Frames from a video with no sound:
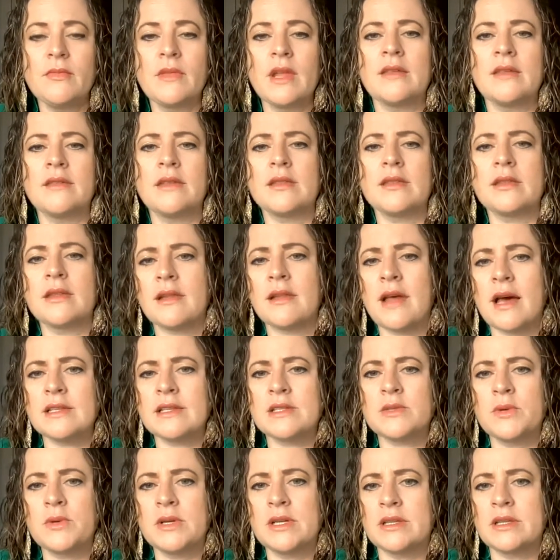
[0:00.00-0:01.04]
And then the
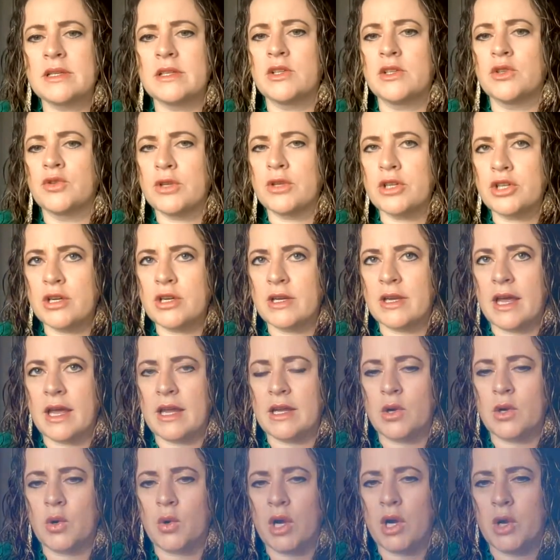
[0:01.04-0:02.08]
last one in the nutrition
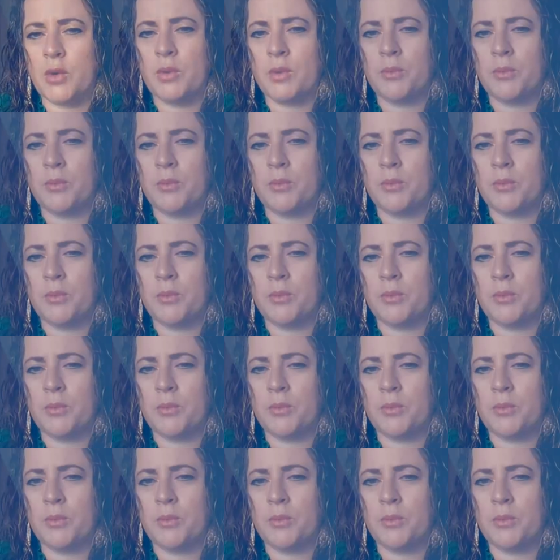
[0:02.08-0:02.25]
category would